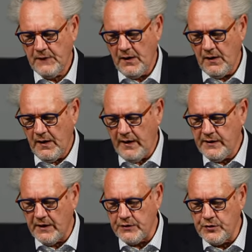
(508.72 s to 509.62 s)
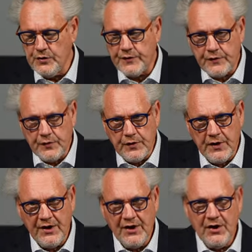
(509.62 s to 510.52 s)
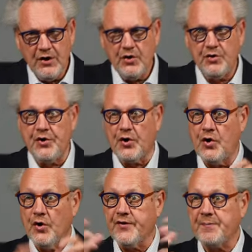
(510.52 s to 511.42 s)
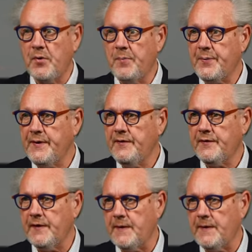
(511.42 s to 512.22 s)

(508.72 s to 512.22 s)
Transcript: And you are used to the gospel preaching.